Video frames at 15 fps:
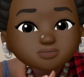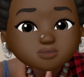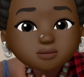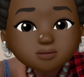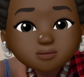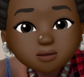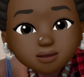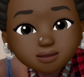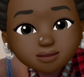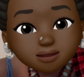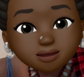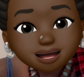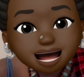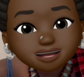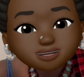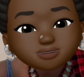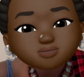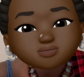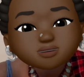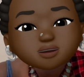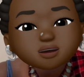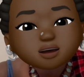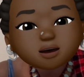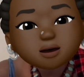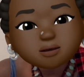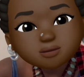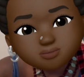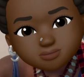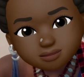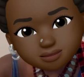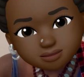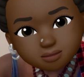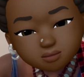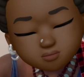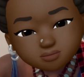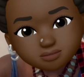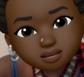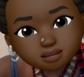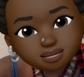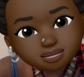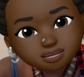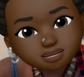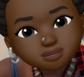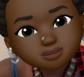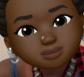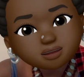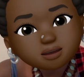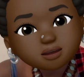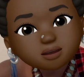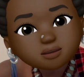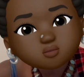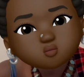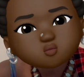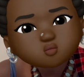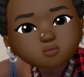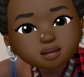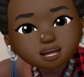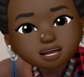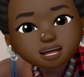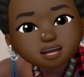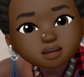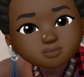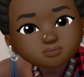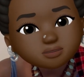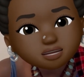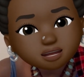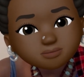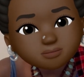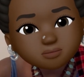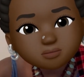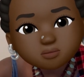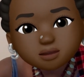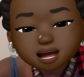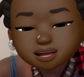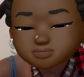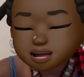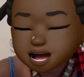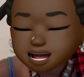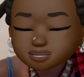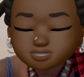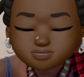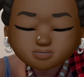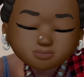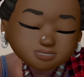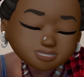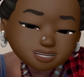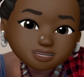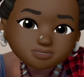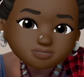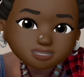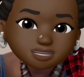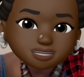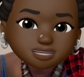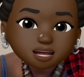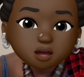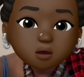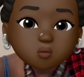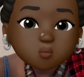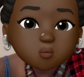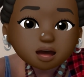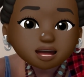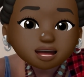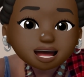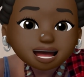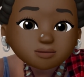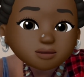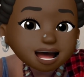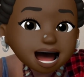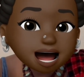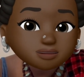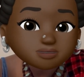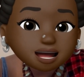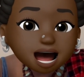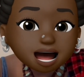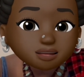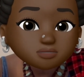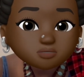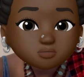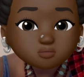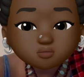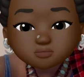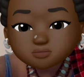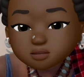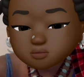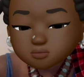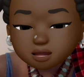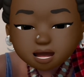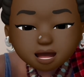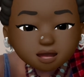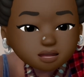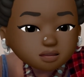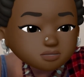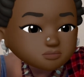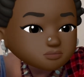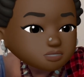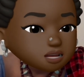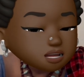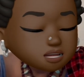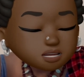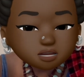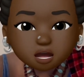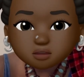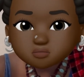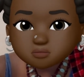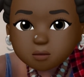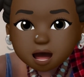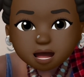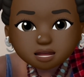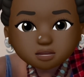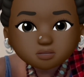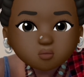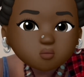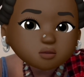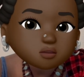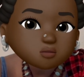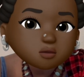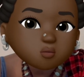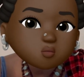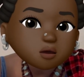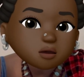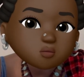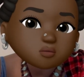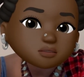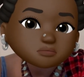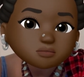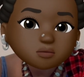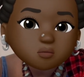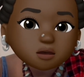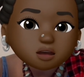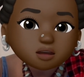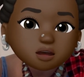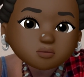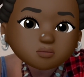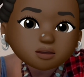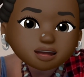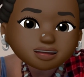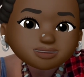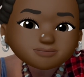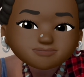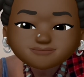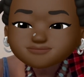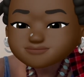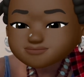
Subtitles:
you want to learn how to do your own interpretations, really go deeper. We have an astro series where we have live groups, we have self-paced, or you can work with me one-on-one.